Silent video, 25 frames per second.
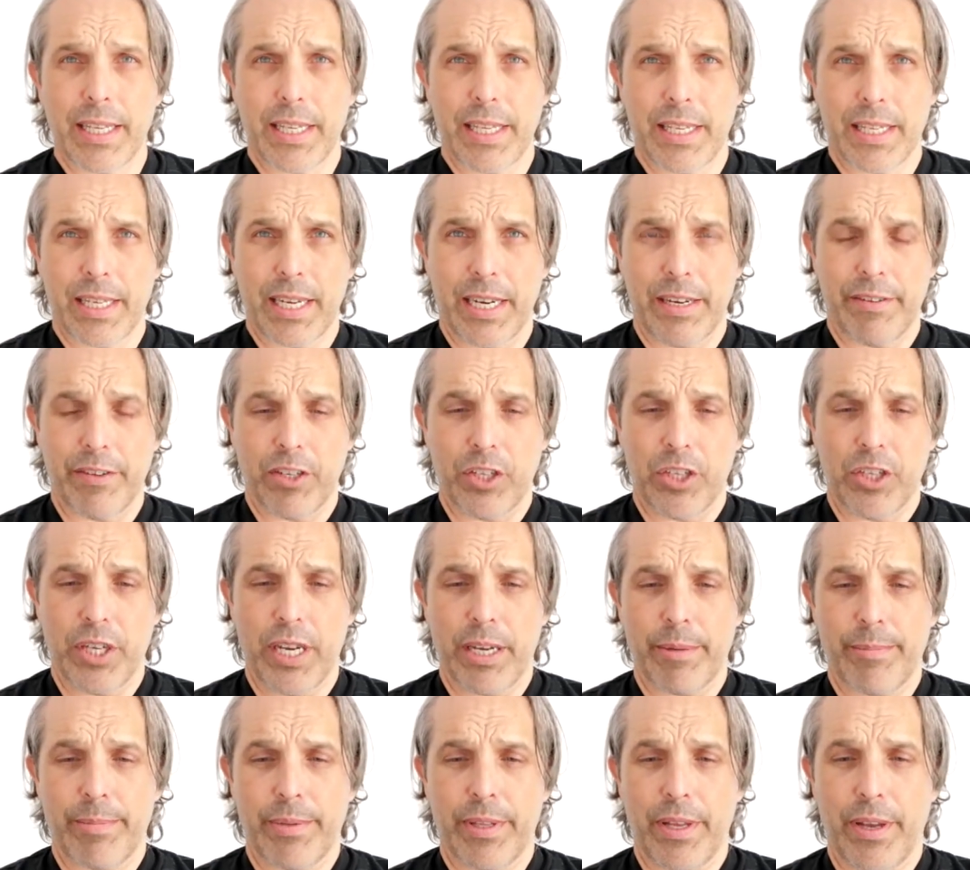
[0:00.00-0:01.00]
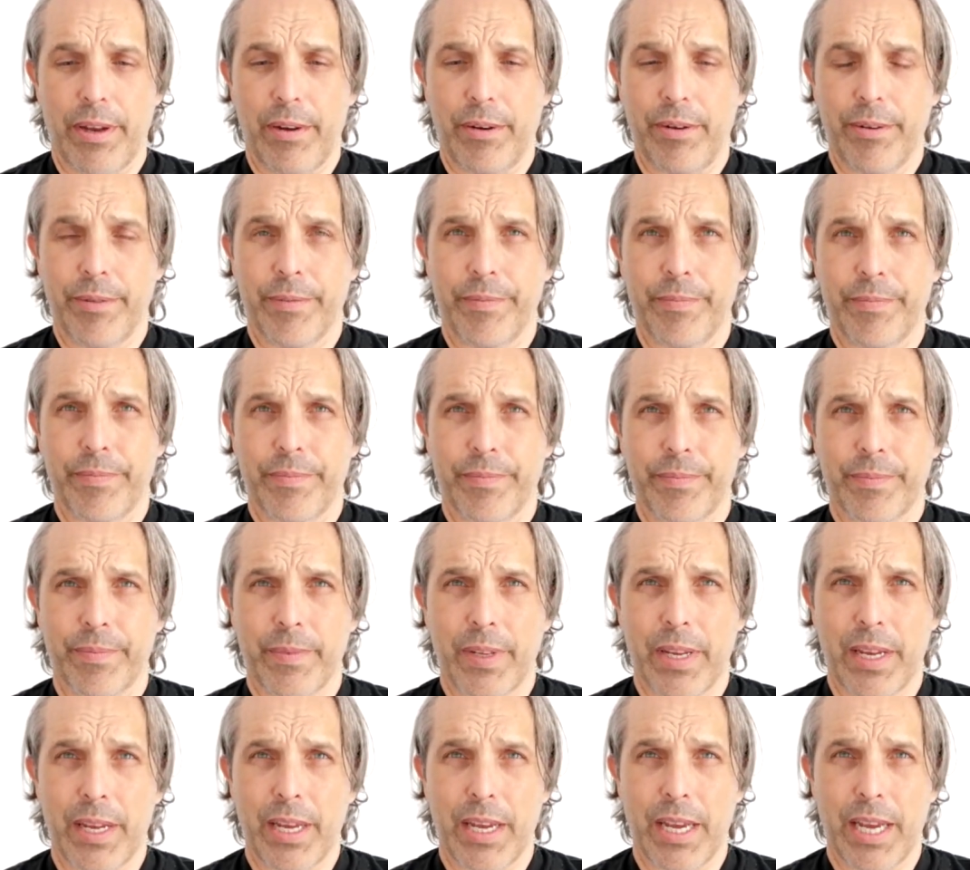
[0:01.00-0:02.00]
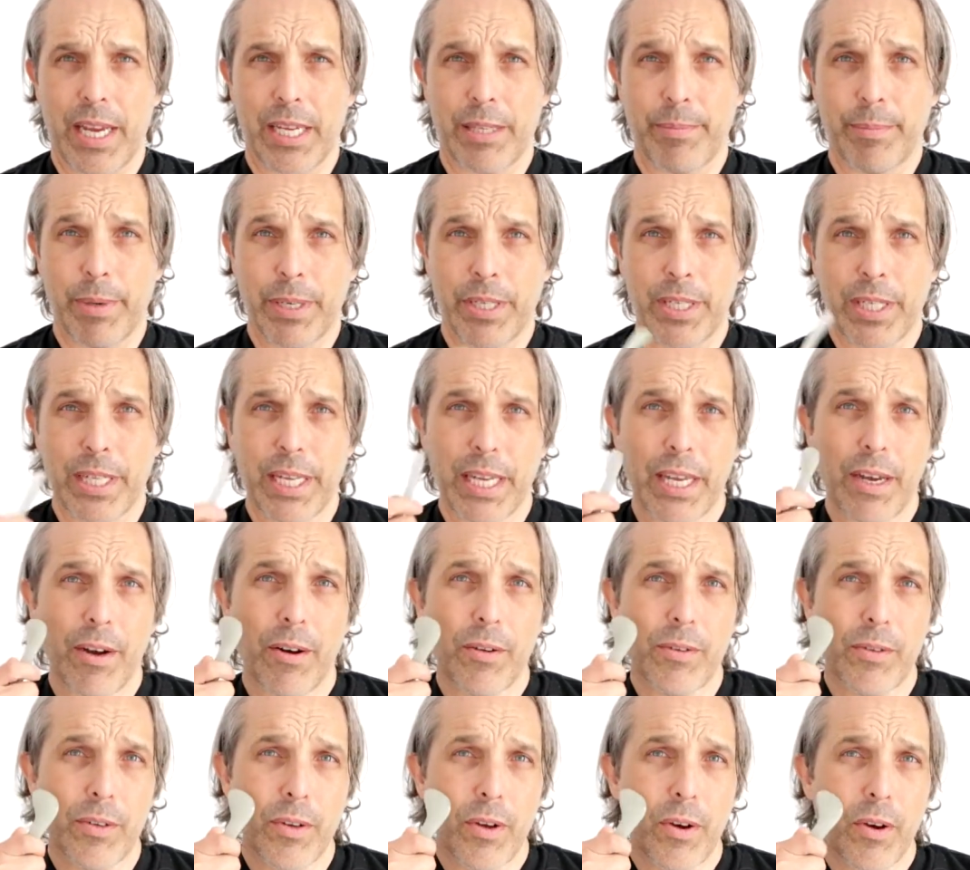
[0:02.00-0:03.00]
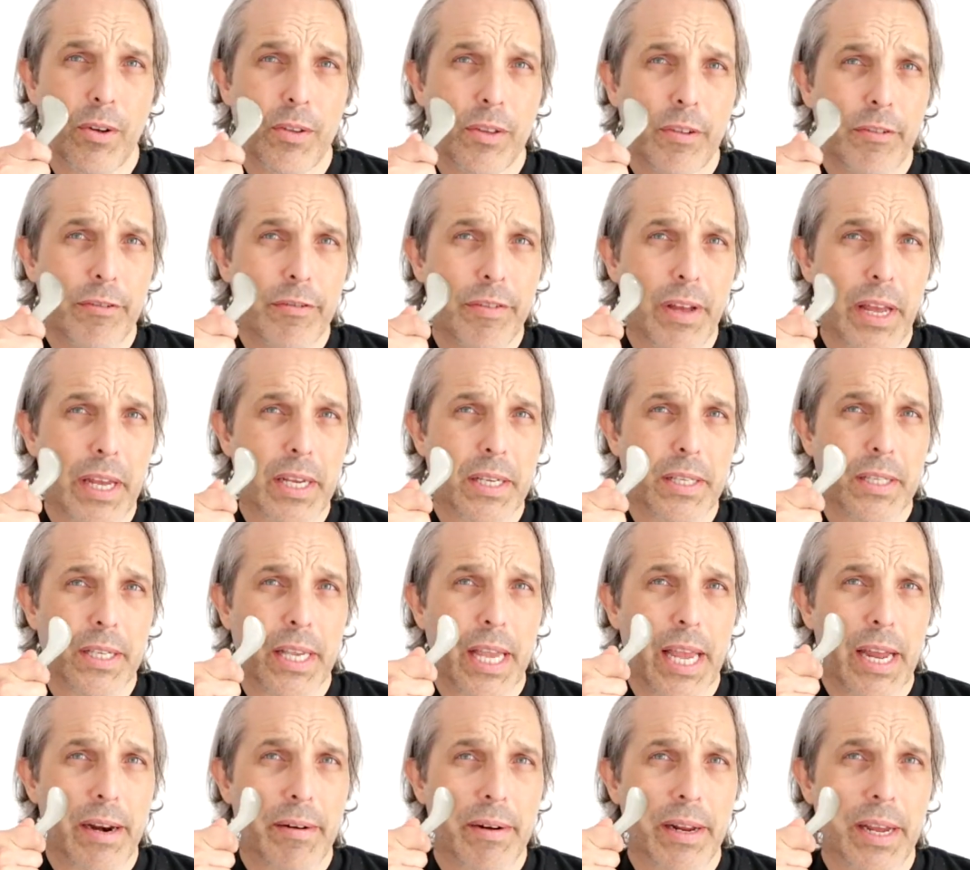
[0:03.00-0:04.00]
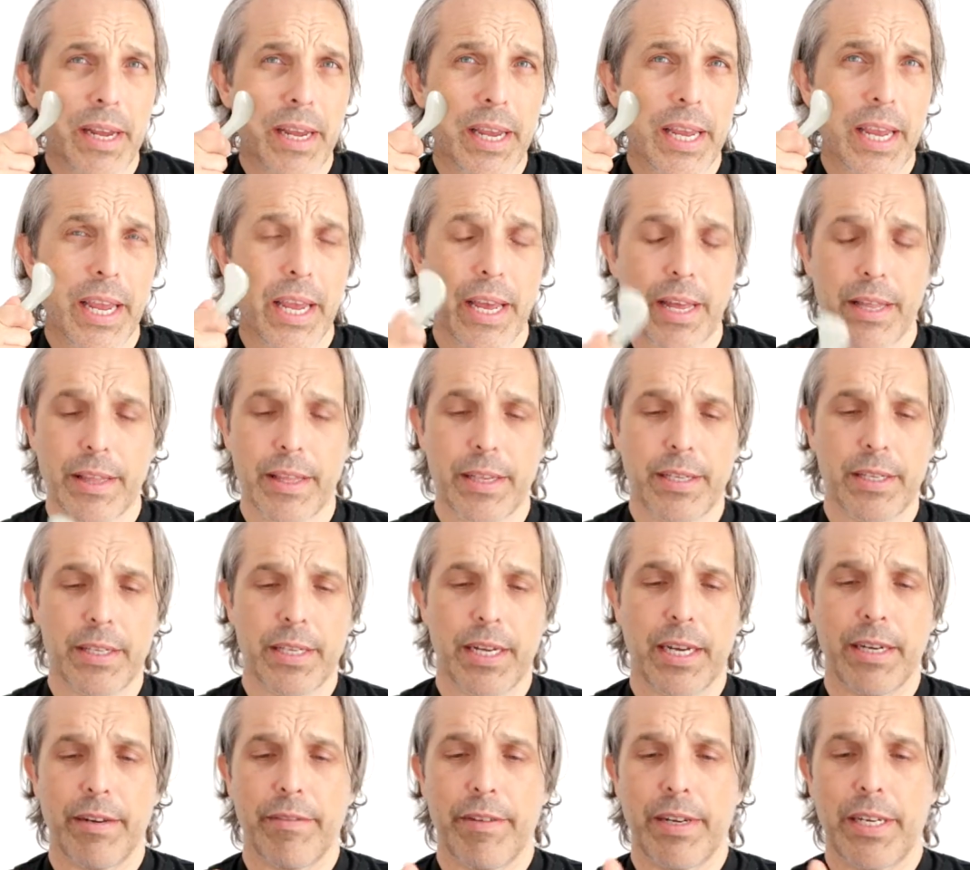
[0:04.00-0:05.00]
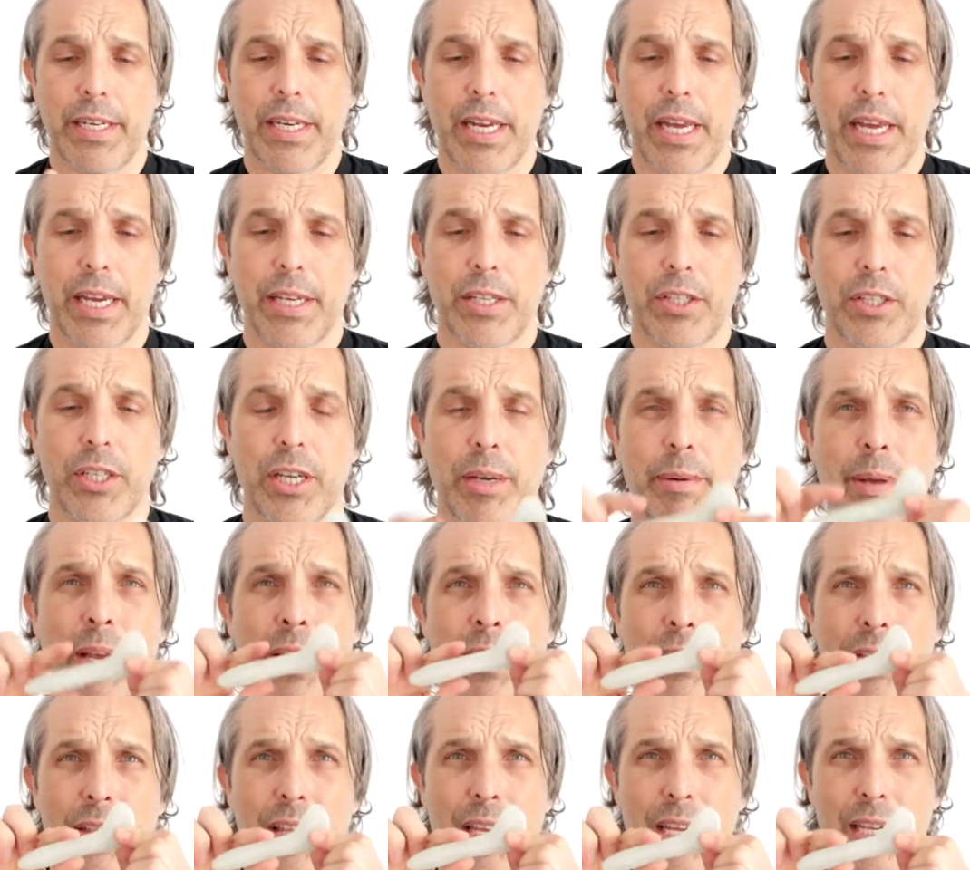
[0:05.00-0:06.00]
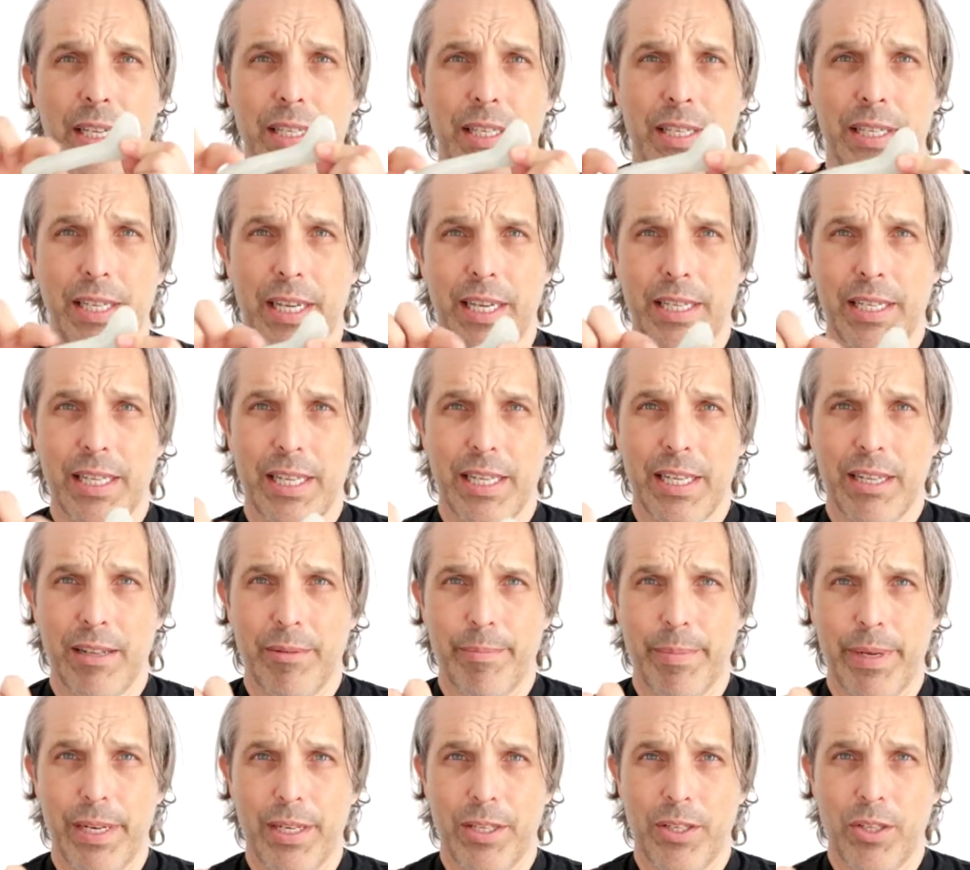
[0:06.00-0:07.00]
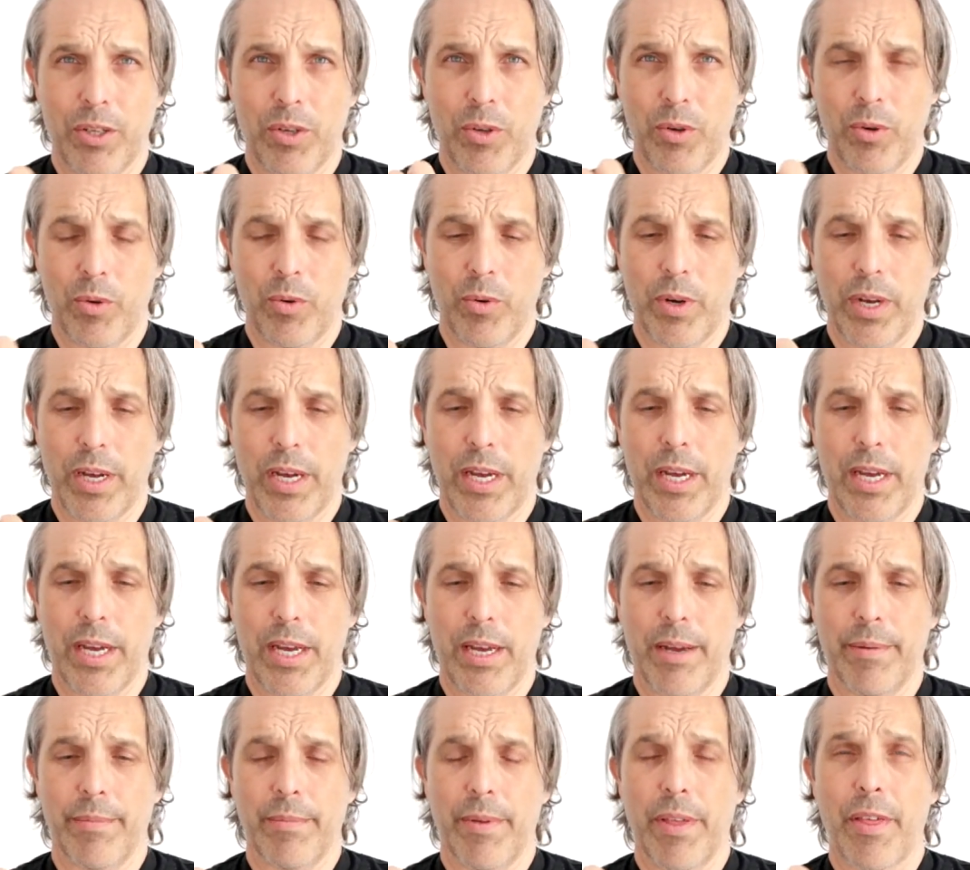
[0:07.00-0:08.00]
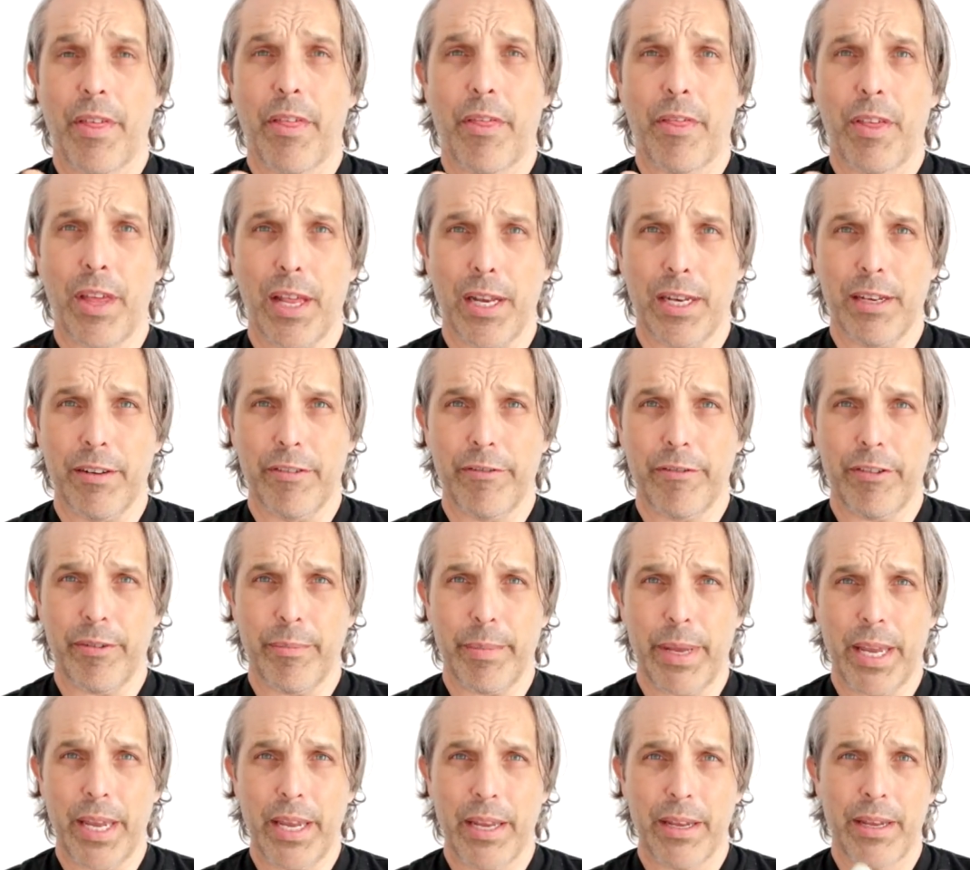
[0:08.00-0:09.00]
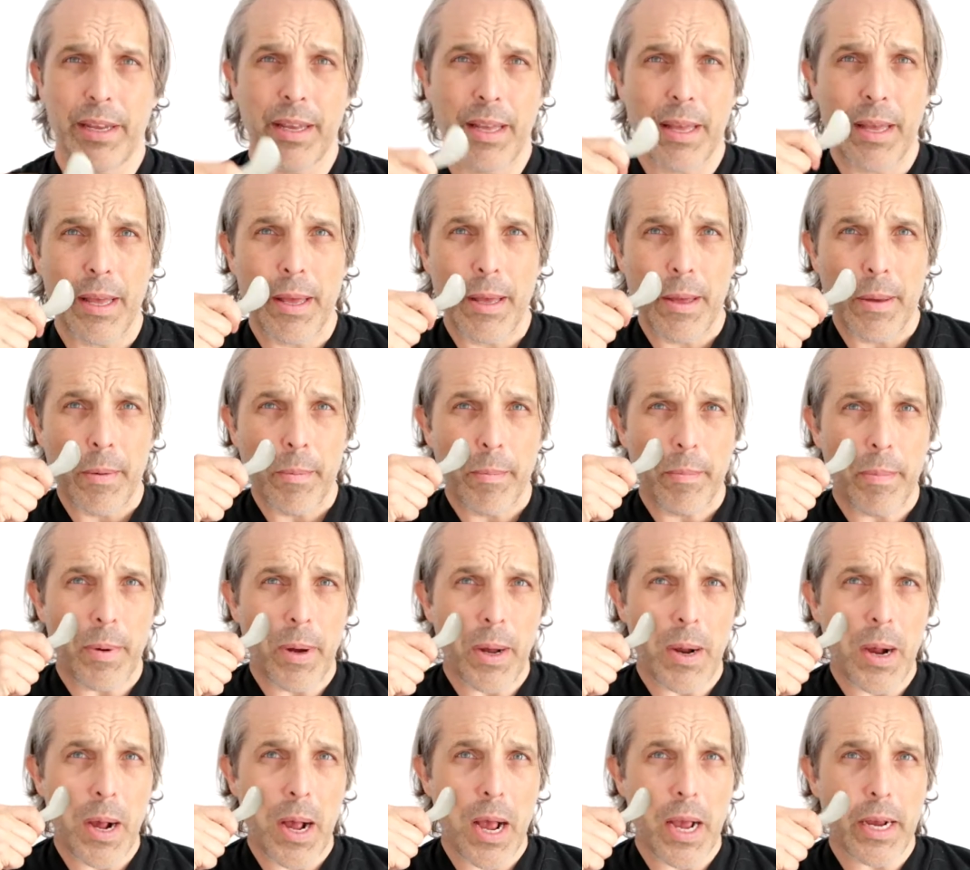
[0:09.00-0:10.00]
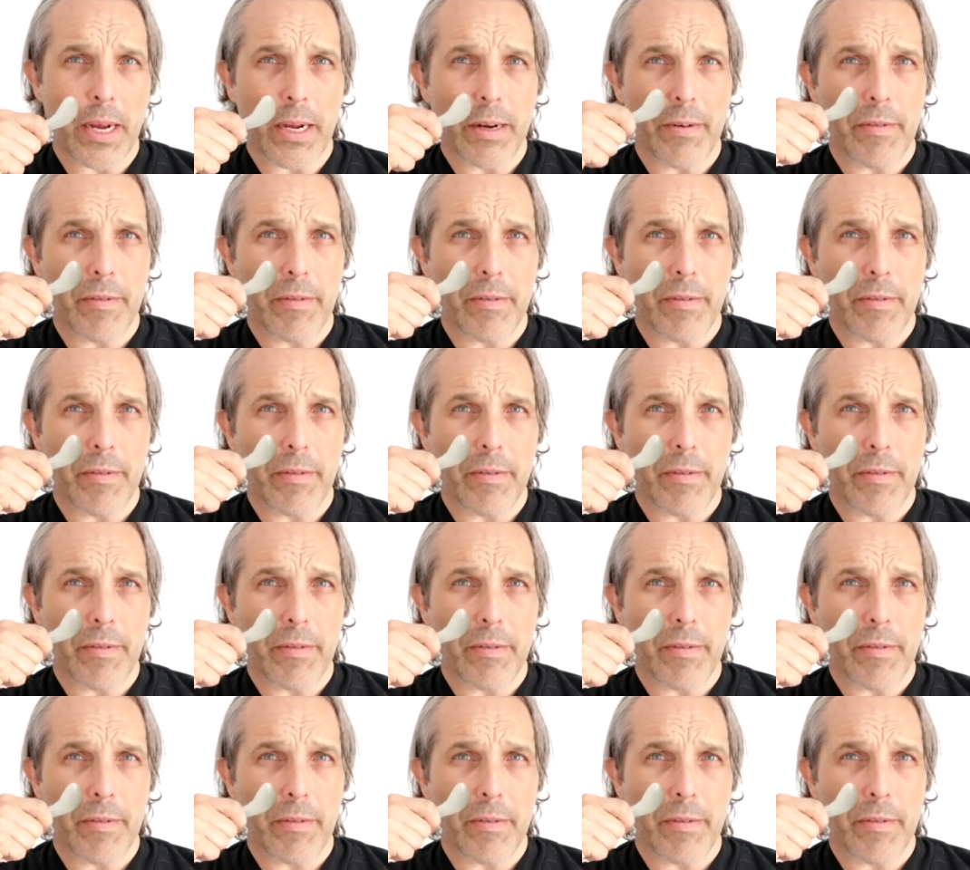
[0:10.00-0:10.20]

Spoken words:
kind of shape though, especially on the face area here. This is kind of a nice shape. This is a little bit too thin for me, but I